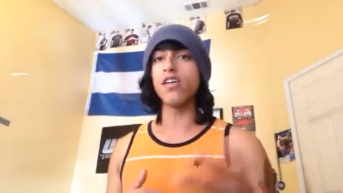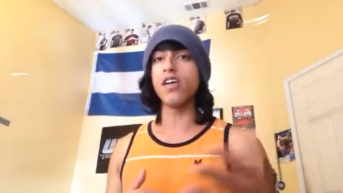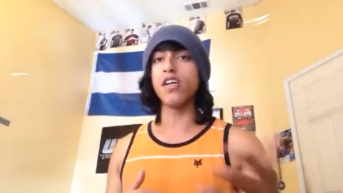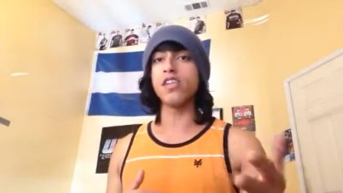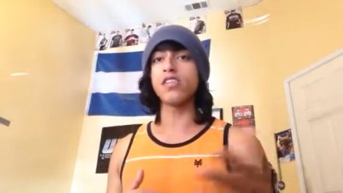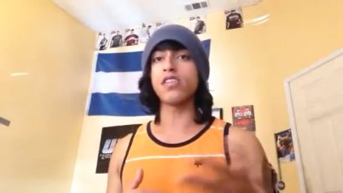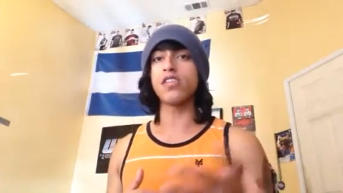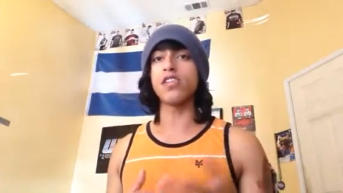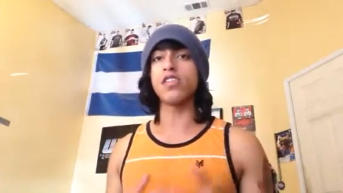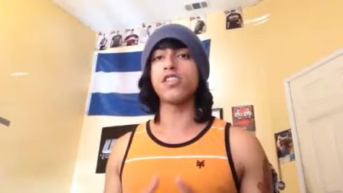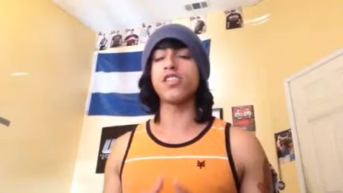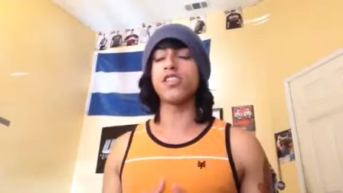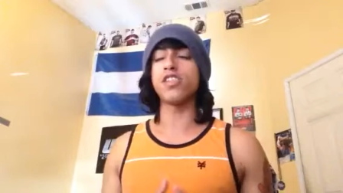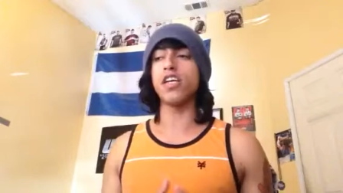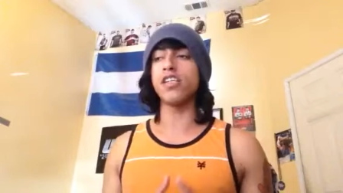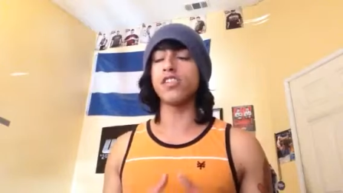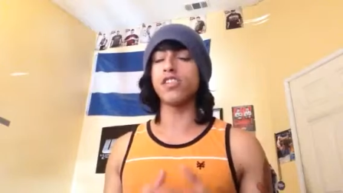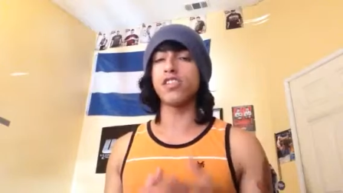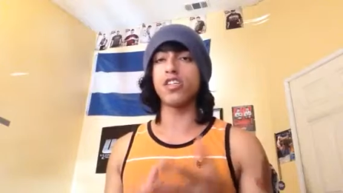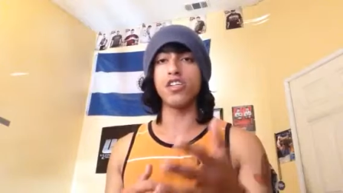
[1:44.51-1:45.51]
It's to
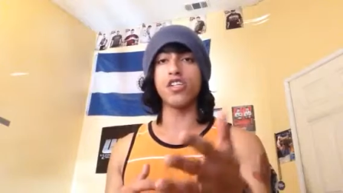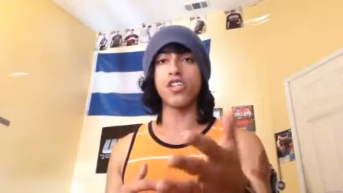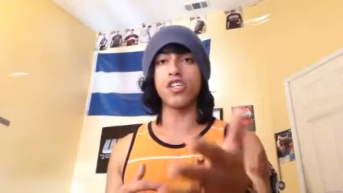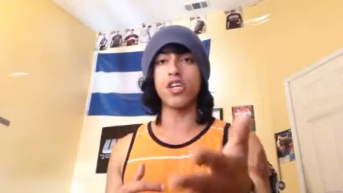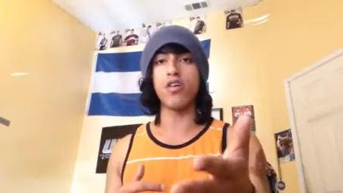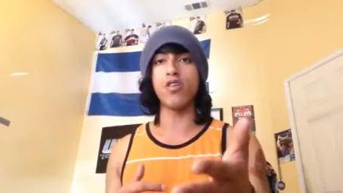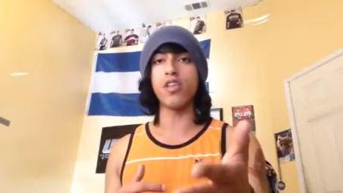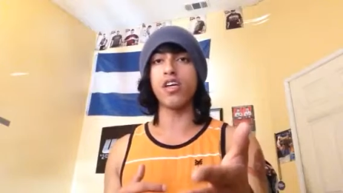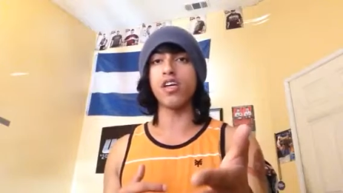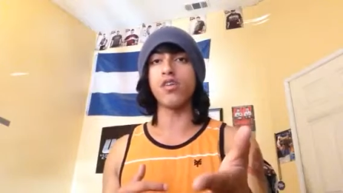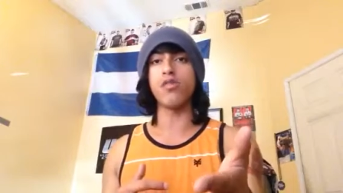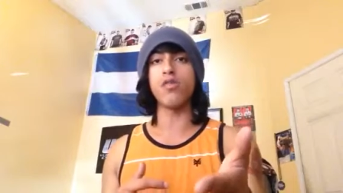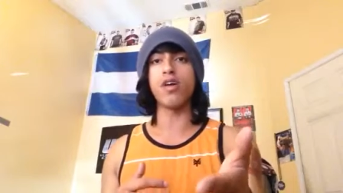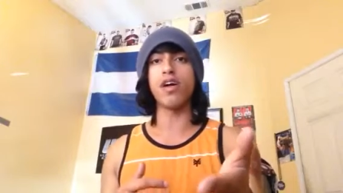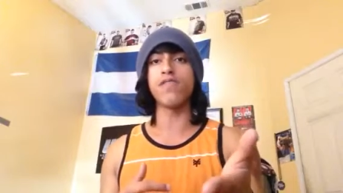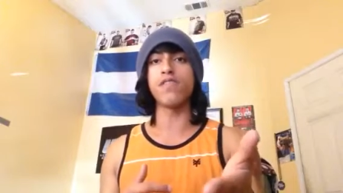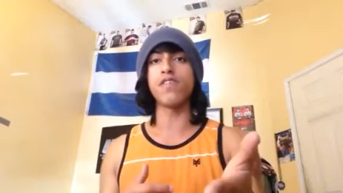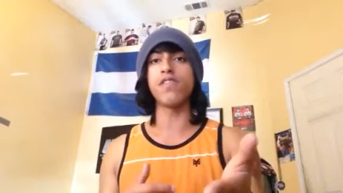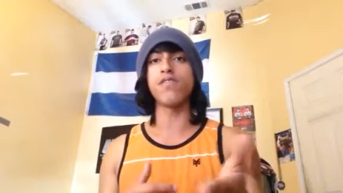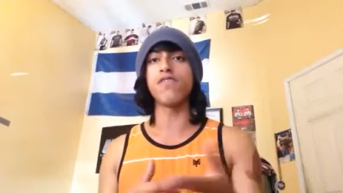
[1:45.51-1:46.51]
it's to show that you
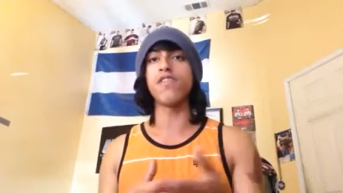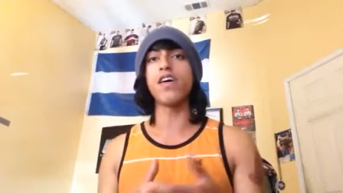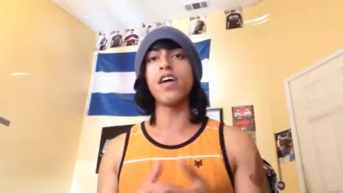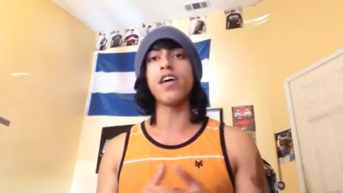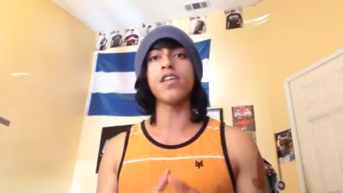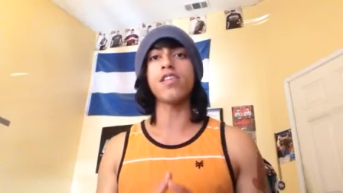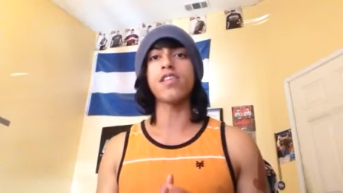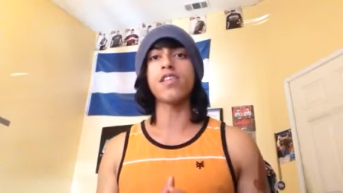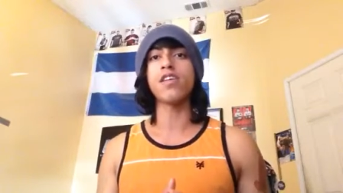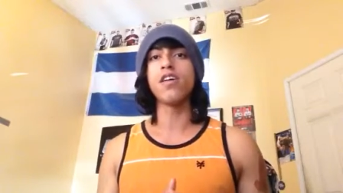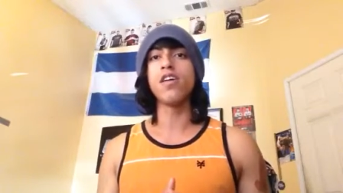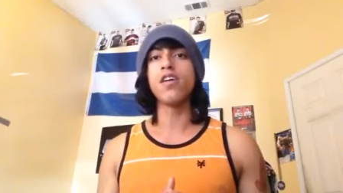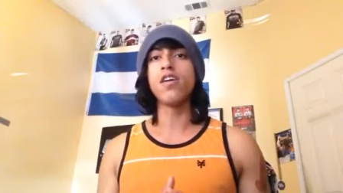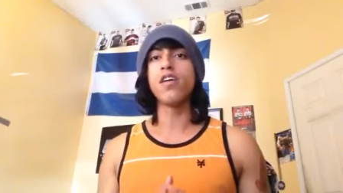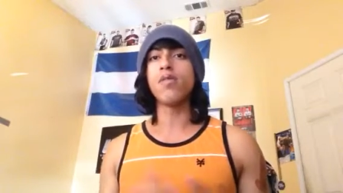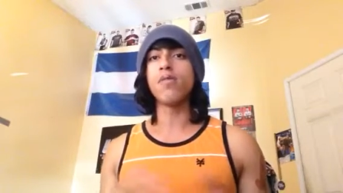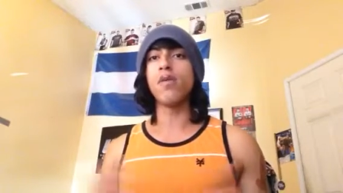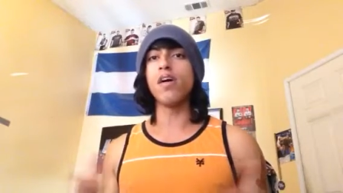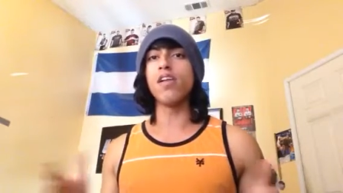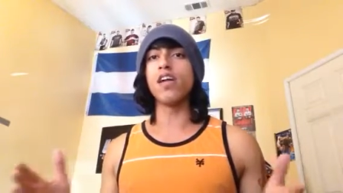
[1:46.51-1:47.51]
have no faith
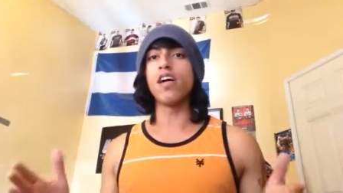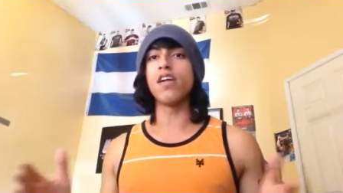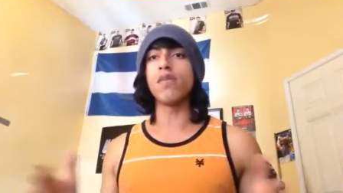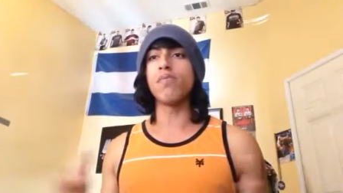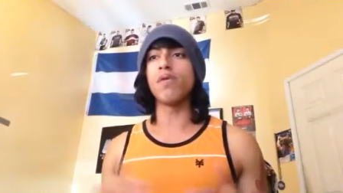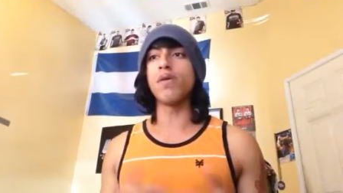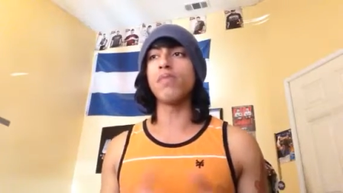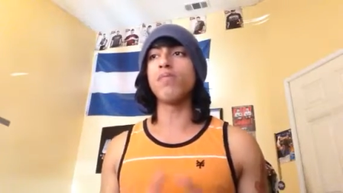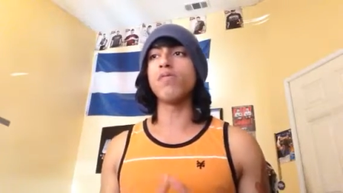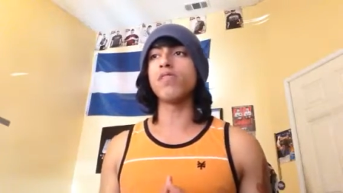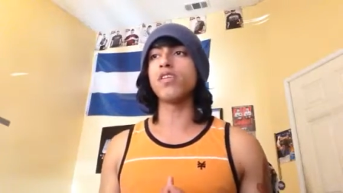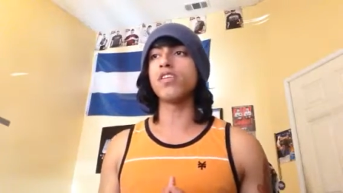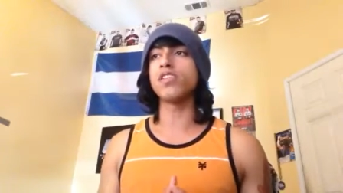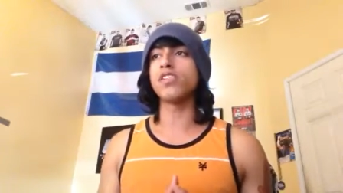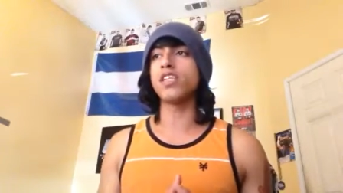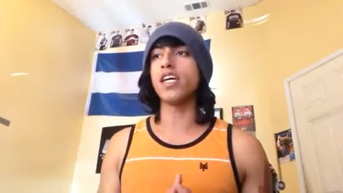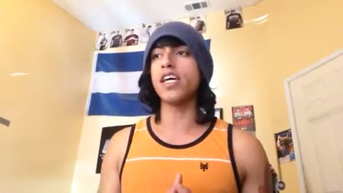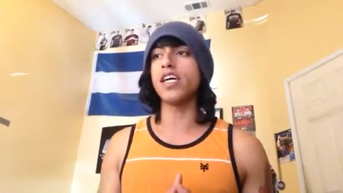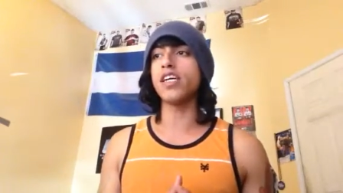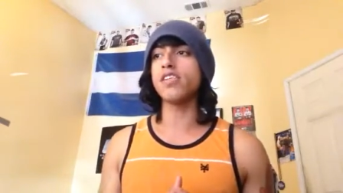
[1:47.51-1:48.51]
a lot of people
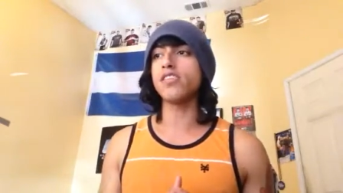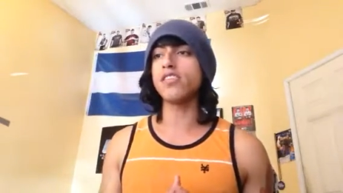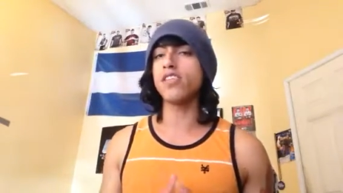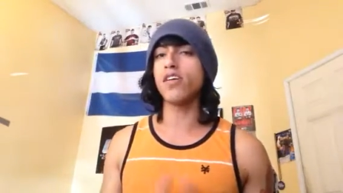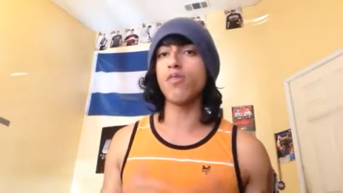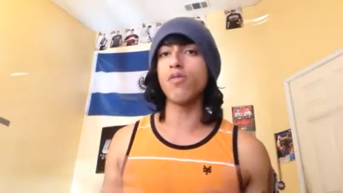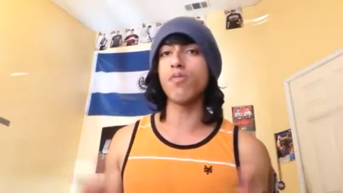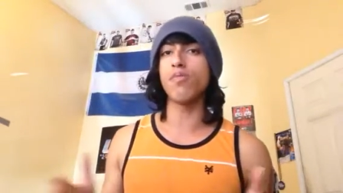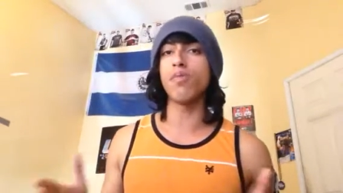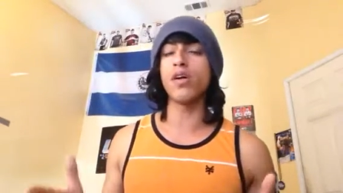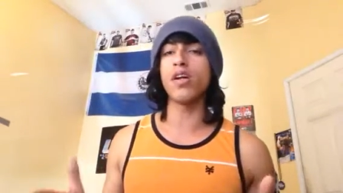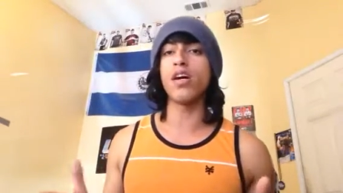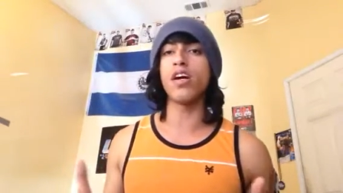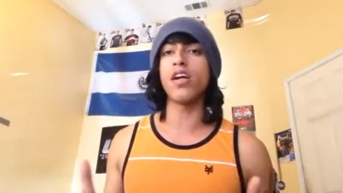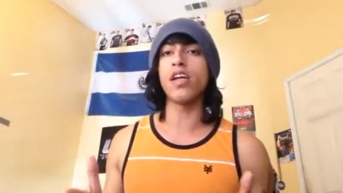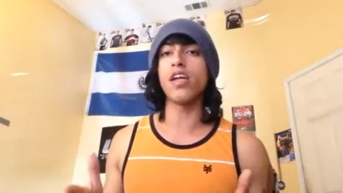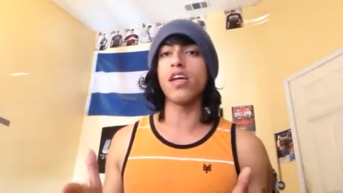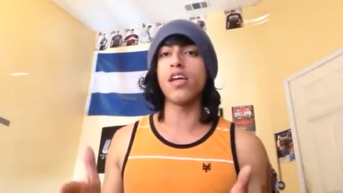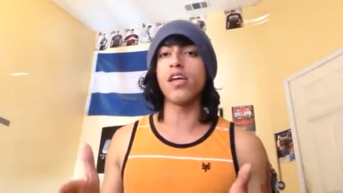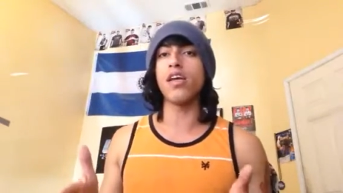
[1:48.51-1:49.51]
these days they will put
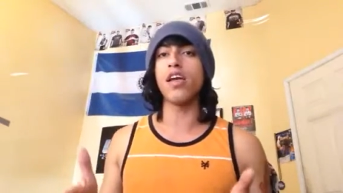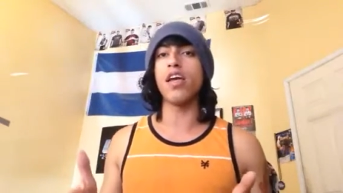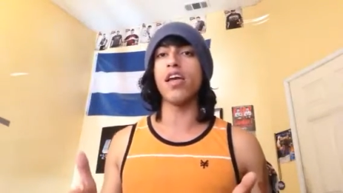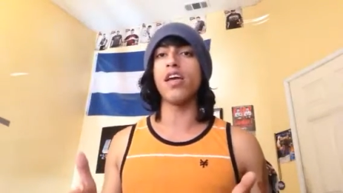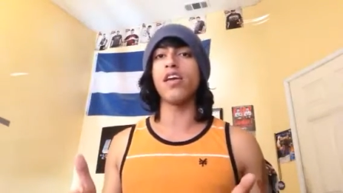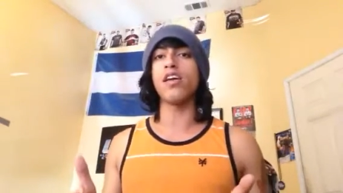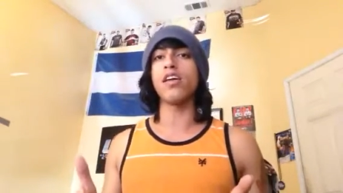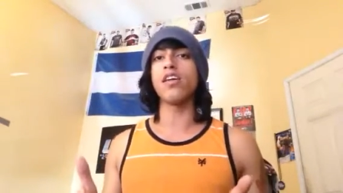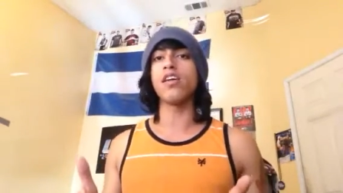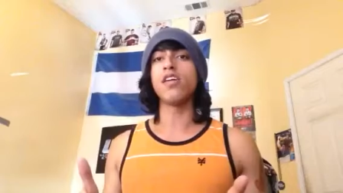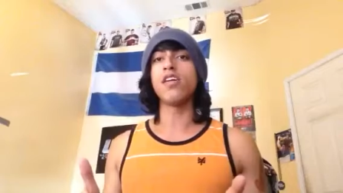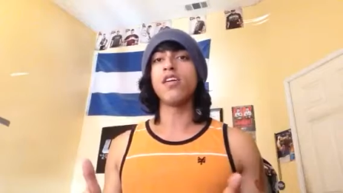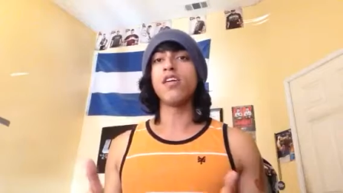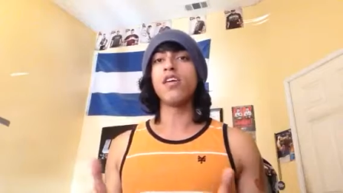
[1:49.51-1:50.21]
on a, a